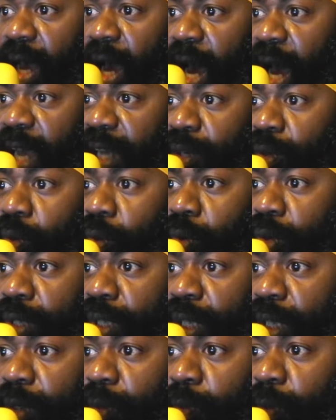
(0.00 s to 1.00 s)
I
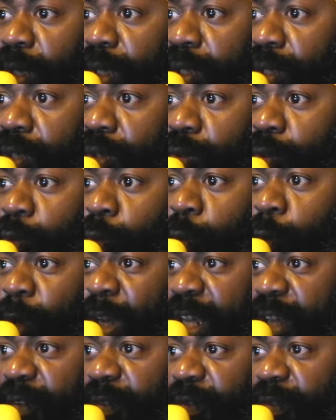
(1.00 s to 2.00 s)
noted with
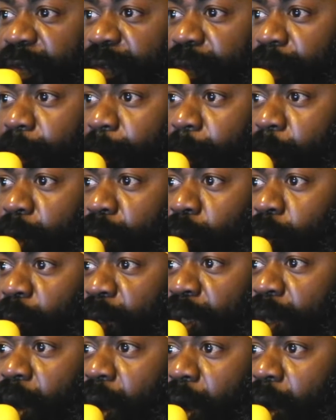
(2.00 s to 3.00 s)
grief but
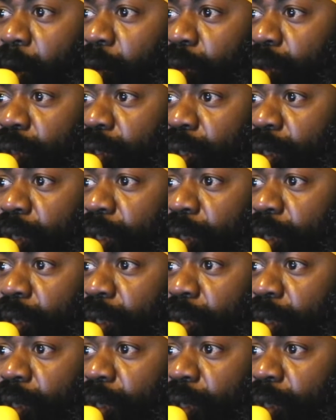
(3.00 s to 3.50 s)
without